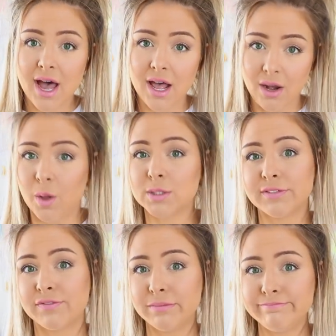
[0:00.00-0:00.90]
a lot
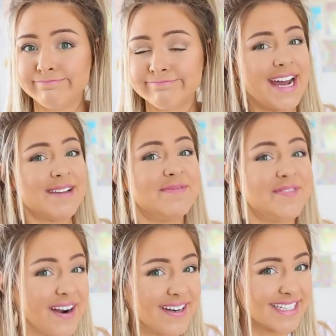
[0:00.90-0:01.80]
of them, and I'm
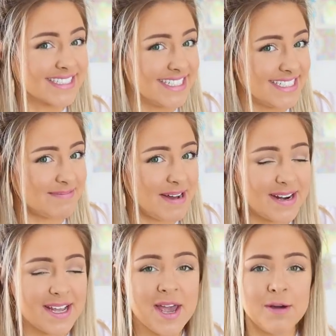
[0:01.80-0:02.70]
very excited about
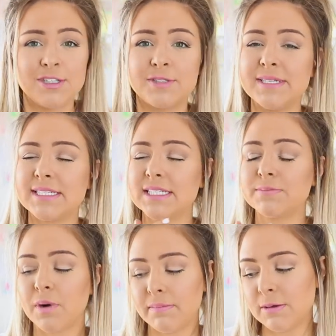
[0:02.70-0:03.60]
it, which means this
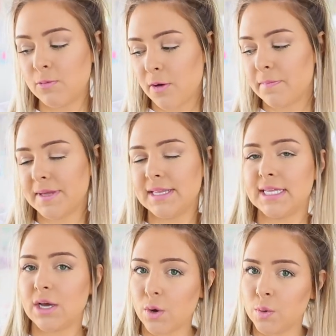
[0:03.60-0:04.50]
probably won't be
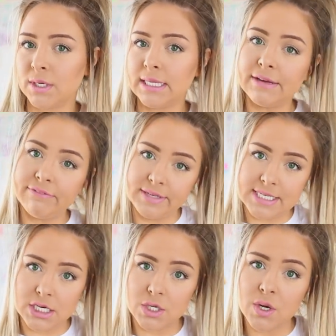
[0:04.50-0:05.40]
the only
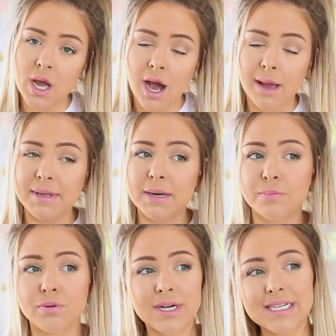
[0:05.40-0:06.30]
video. I mean, I'm
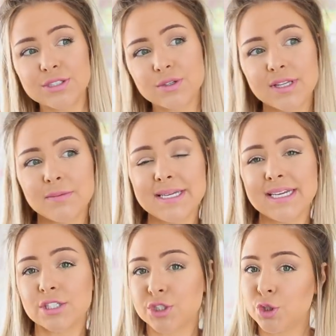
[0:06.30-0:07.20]
pretty sure there'll
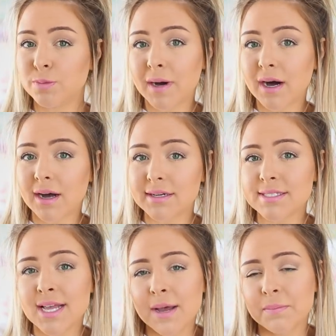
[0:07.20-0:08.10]
be two
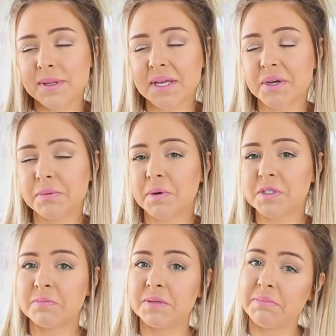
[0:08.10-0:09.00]
parts, but there could
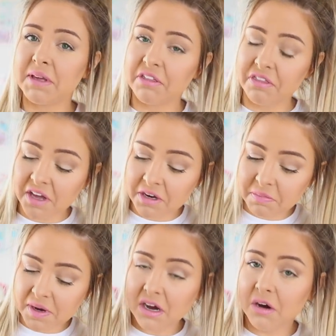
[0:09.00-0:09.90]
possibly be a third
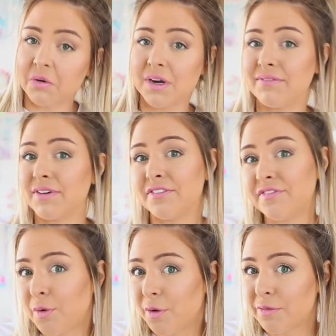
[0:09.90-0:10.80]
part or even a
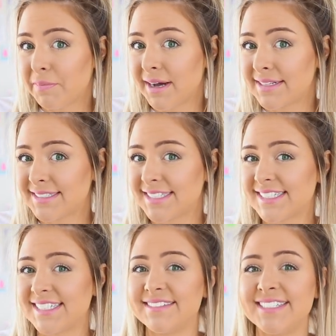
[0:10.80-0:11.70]
fourth part to this
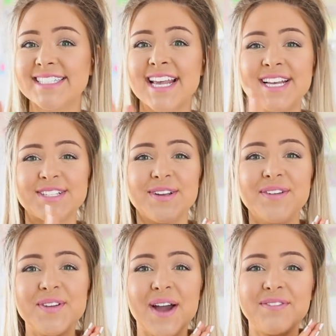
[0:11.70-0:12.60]
series. So
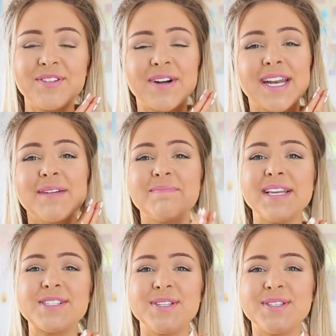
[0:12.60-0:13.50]
if you haven't already,
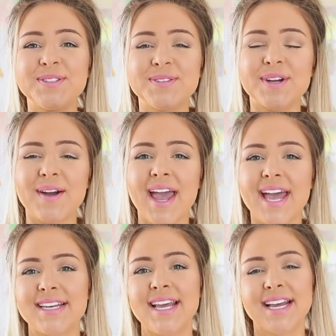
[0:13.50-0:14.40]
make sure you do go
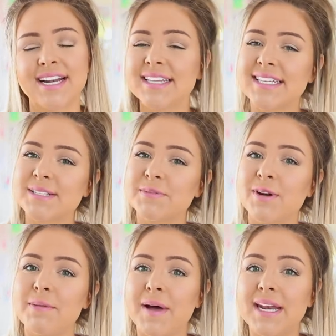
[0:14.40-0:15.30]
ahead, click that
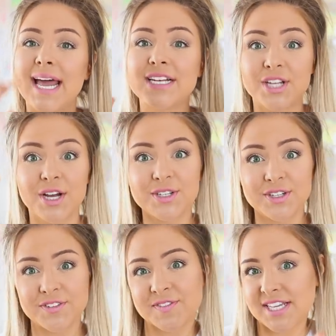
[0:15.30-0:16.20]
subscribe button and turn your
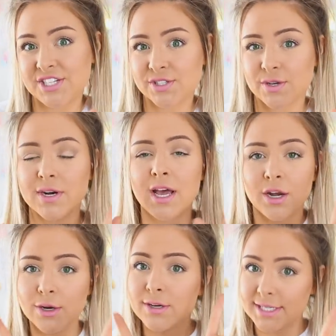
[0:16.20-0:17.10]
notifications on.
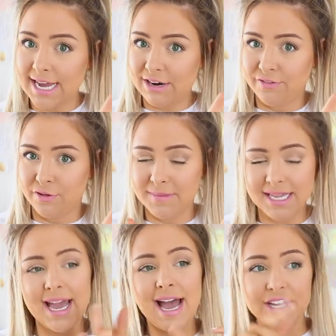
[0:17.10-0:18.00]
Look now for
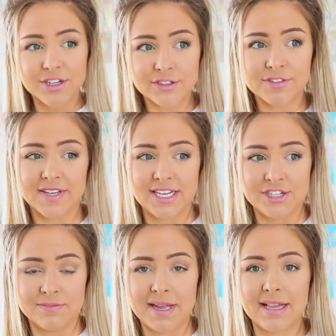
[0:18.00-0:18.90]
me at your
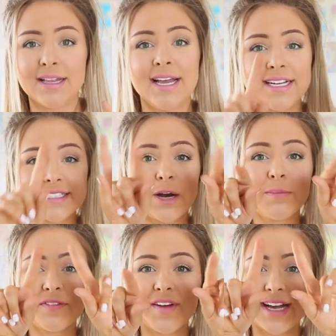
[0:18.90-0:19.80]
notification bell and tell
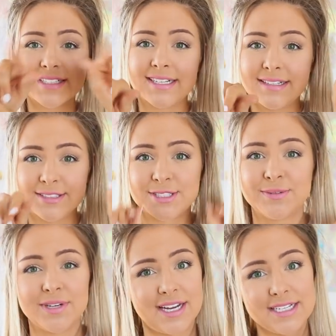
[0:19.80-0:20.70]
me if it has the little two
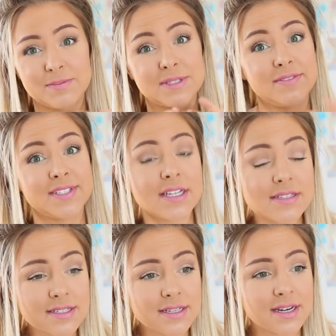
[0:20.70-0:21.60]
lines, because if it
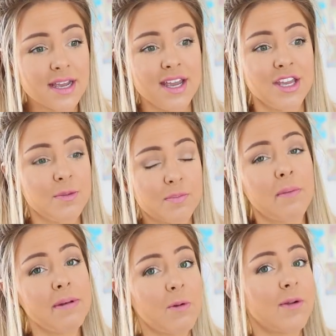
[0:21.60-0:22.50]
doesn't, you
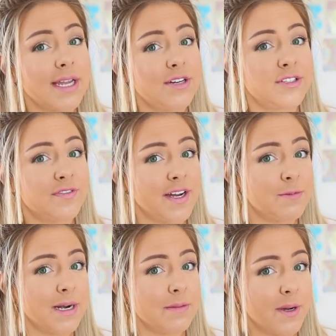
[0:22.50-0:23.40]
probably won't get notified
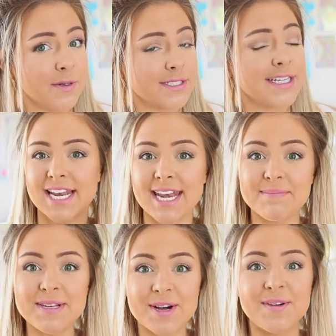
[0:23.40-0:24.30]
when I post. Let
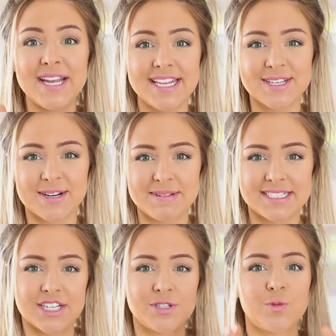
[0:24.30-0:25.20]
me know in the comment
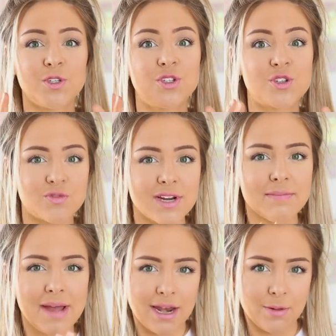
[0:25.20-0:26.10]
section what your
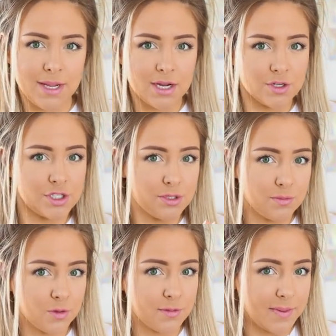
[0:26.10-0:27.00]
dream Halloween
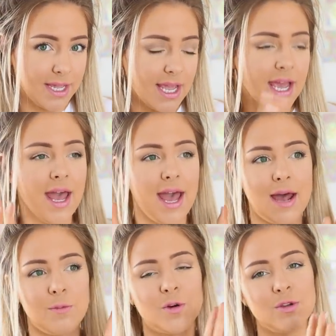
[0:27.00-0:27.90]
costume would be
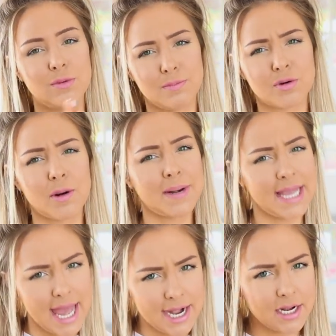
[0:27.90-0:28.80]
and what you will
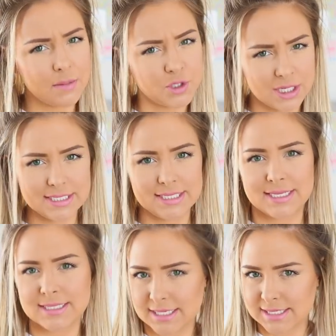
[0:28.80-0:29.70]
probably end up dressing
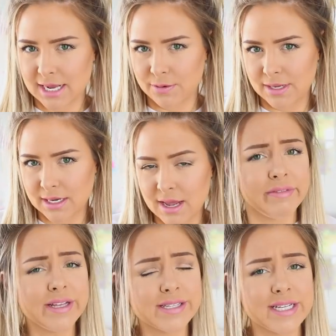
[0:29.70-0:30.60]
as this Halloween.
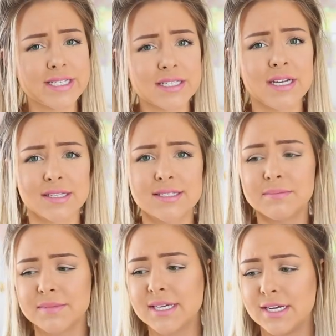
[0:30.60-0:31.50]
This is
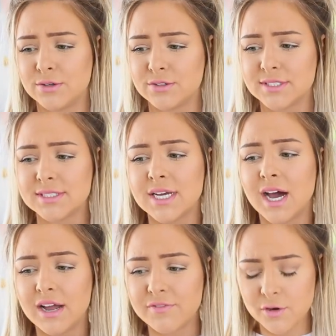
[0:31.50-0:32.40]
something I ordered.
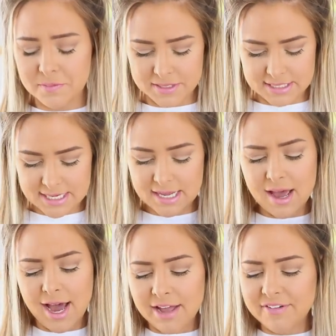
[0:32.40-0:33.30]
I've opened it,
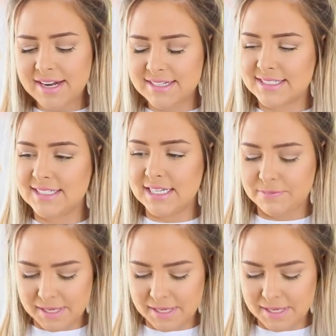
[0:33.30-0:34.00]
I've had a sneak